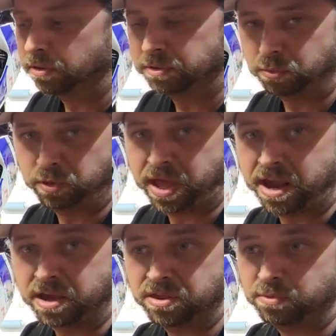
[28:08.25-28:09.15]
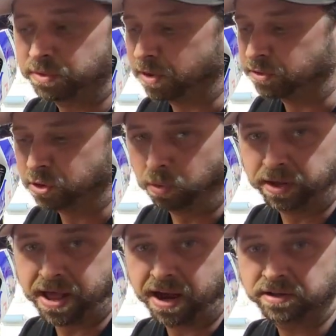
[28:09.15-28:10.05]
through the 8th without totally
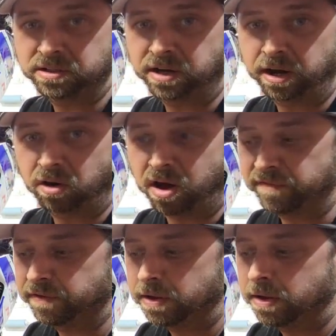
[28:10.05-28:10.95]
knocking the tire off,